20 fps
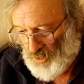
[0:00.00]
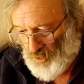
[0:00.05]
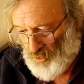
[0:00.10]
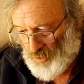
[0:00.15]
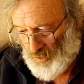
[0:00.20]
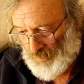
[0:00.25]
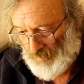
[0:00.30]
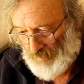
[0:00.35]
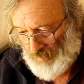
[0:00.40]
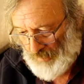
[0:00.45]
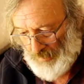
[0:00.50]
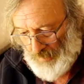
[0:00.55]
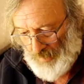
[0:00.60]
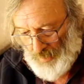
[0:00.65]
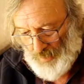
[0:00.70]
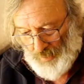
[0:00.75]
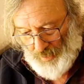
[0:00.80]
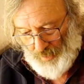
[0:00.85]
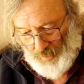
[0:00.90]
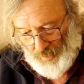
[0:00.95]
block,
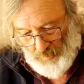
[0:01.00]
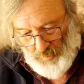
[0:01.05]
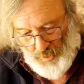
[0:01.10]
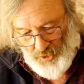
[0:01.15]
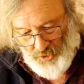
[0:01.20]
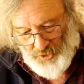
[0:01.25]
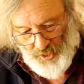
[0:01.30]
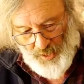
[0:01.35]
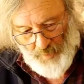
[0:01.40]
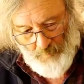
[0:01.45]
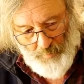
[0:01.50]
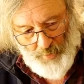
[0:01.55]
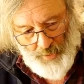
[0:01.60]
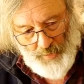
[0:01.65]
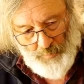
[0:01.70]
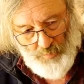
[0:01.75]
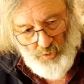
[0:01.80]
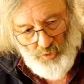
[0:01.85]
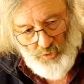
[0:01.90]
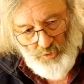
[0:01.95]
and a bit of
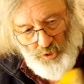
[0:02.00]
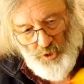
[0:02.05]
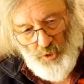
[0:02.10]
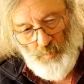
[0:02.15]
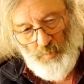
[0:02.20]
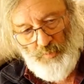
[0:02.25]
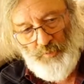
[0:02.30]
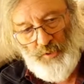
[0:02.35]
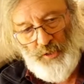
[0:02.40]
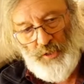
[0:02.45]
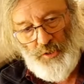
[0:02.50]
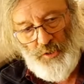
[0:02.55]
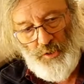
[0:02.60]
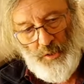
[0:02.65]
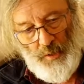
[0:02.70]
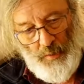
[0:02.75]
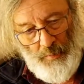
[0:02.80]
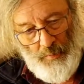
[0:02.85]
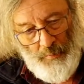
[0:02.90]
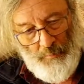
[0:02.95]
sandpaper on top of it.
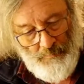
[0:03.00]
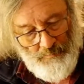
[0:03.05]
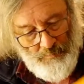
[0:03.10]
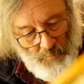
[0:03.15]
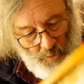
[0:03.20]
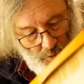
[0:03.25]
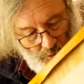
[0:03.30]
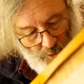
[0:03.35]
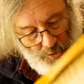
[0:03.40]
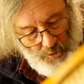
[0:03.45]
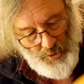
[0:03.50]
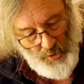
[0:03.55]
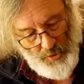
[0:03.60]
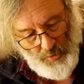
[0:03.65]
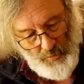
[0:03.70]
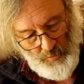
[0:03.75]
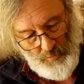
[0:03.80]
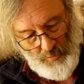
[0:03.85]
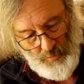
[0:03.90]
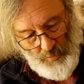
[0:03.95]

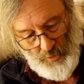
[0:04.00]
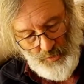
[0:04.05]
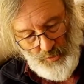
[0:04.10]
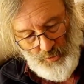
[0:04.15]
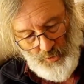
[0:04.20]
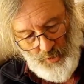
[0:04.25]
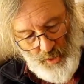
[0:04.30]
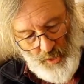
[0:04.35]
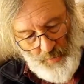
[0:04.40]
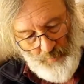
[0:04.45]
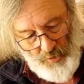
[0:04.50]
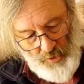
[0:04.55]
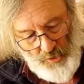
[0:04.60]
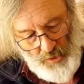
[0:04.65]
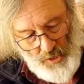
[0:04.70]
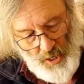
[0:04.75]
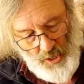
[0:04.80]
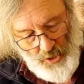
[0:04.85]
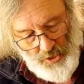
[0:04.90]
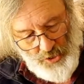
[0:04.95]
So you cover a
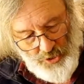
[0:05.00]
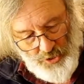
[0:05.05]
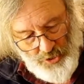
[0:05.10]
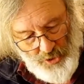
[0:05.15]
large